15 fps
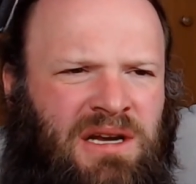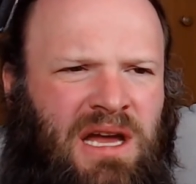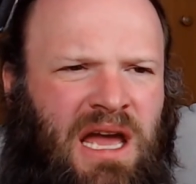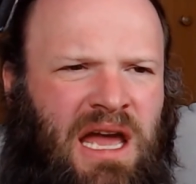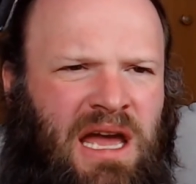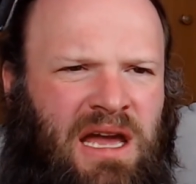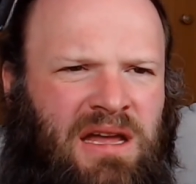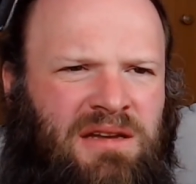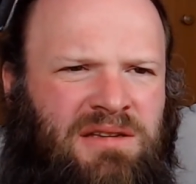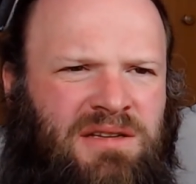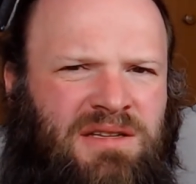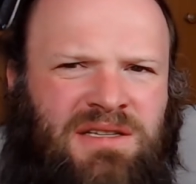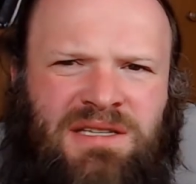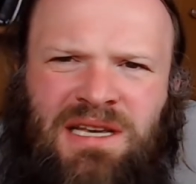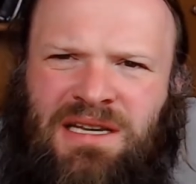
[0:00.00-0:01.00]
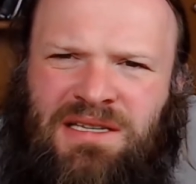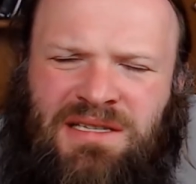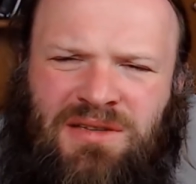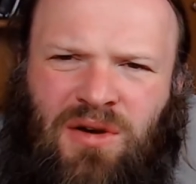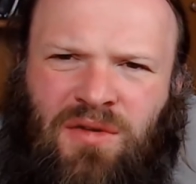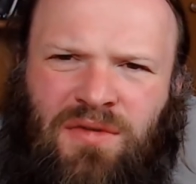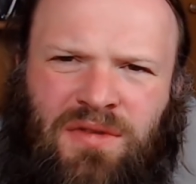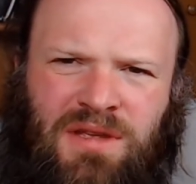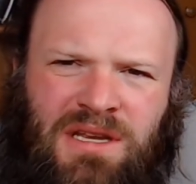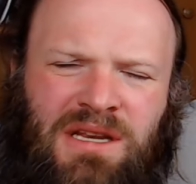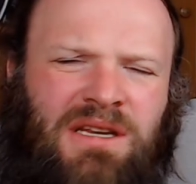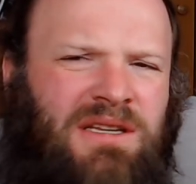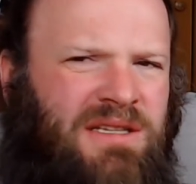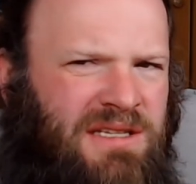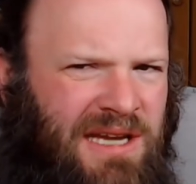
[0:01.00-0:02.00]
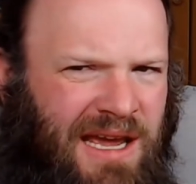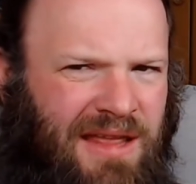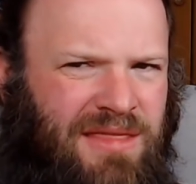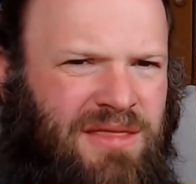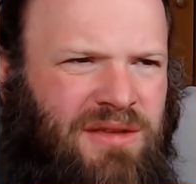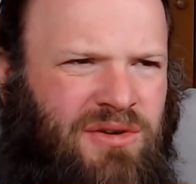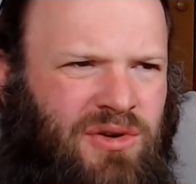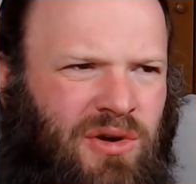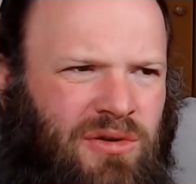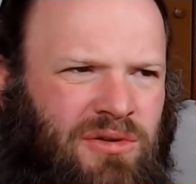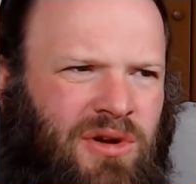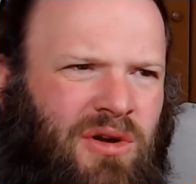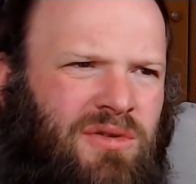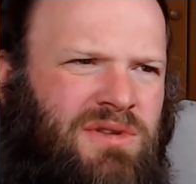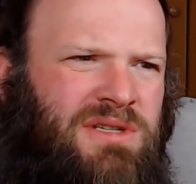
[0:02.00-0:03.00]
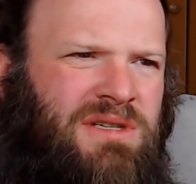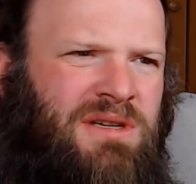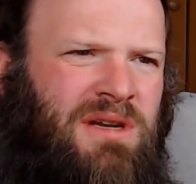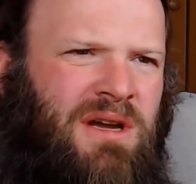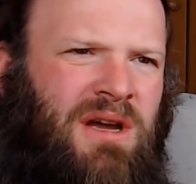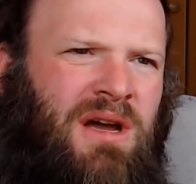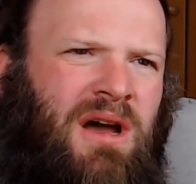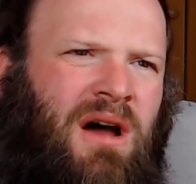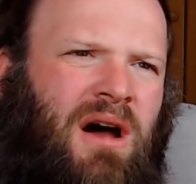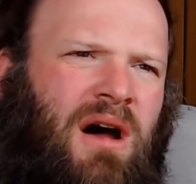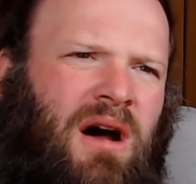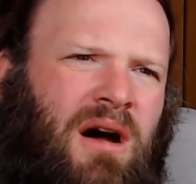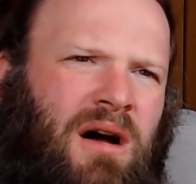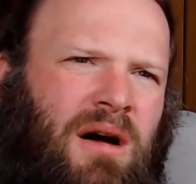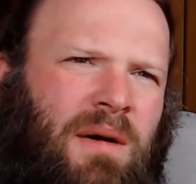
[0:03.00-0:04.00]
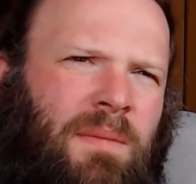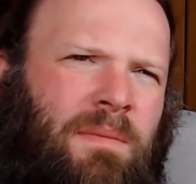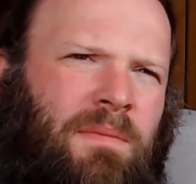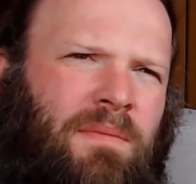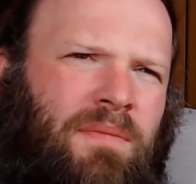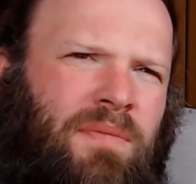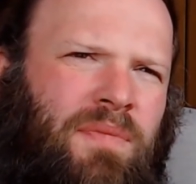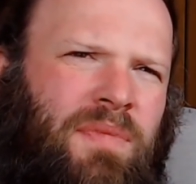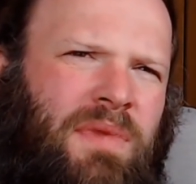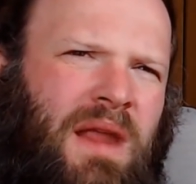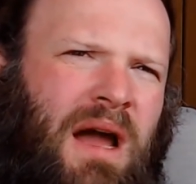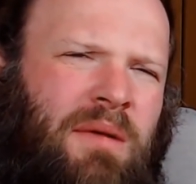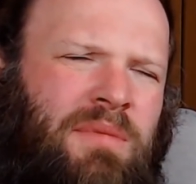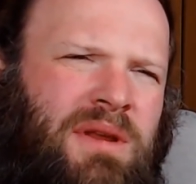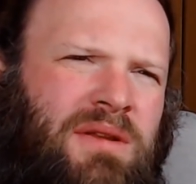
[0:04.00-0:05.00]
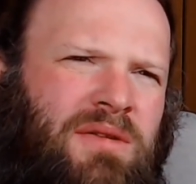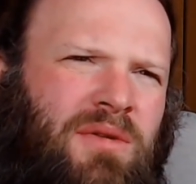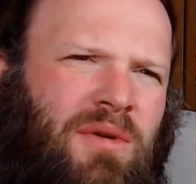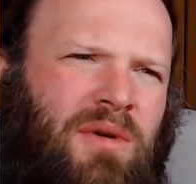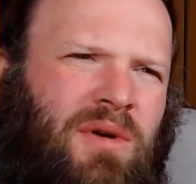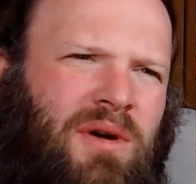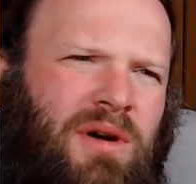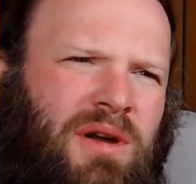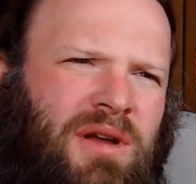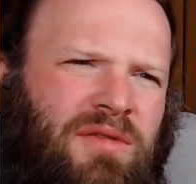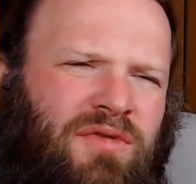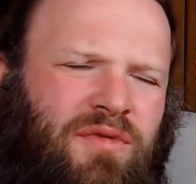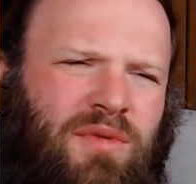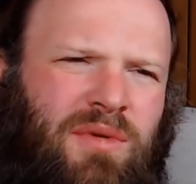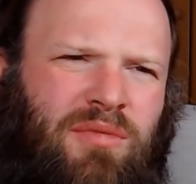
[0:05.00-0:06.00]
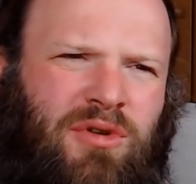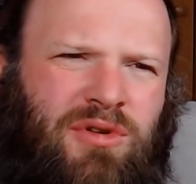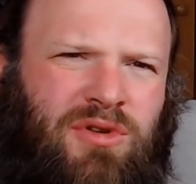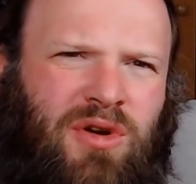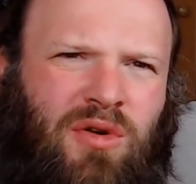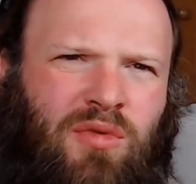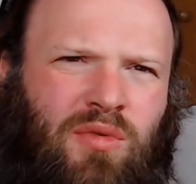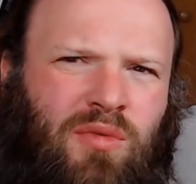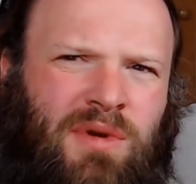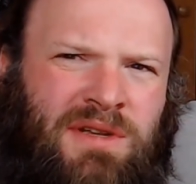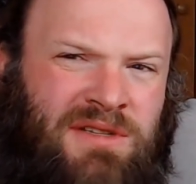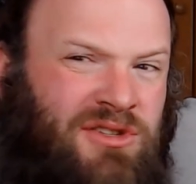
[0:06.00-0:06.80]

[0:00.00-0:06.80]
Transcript: and six of the Elite Ten, the turncoats. I mean, if we would go with